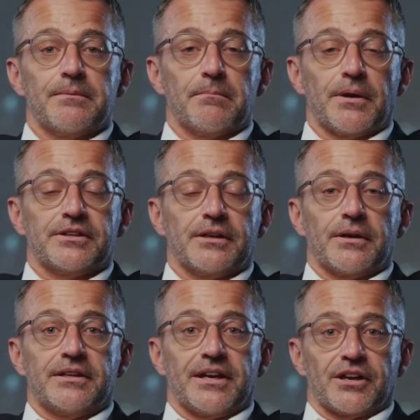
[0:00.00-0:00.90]

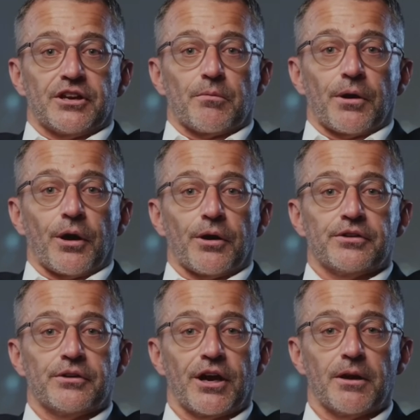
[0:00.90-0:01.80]
Personalization will
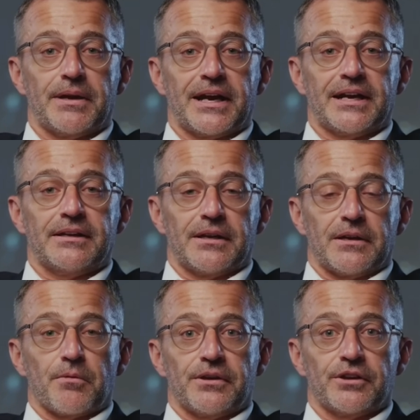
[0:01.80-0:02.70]
also dominate,
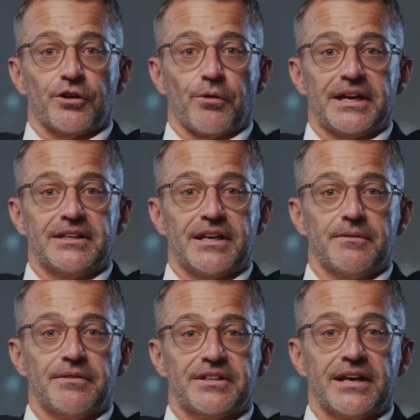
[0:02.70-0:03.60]
with QA
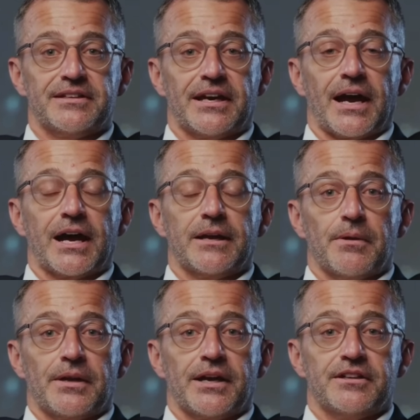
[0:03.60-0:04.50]
teams testing
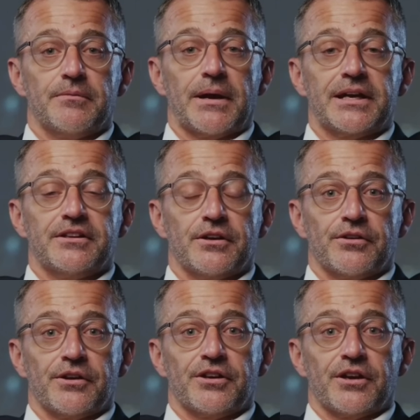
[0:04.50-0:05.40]
hyper customized
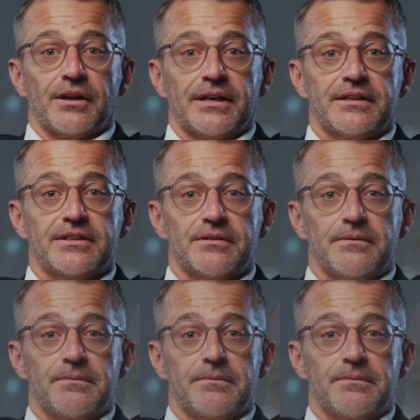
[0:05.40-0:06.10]
user journeys.